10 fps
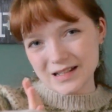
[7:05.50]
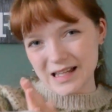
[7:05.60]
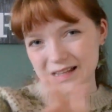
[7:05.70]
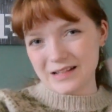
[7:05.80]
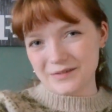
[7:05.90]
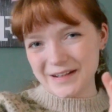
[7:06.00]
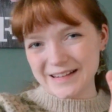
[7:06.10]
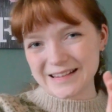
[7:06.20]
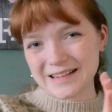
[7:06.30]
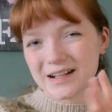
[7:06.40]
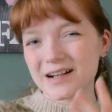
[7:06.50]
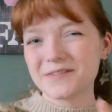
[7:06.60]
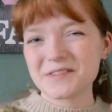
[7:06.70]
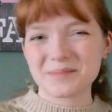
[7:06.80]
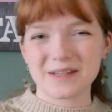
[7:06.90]
and re-knit the
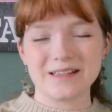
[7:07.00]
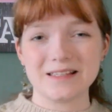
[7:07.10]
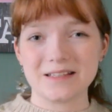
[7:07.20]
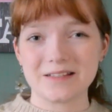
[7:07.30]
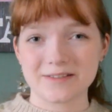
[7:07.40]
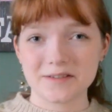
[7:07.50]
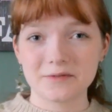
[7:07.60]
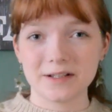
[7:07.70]
cuffs, because it doesn't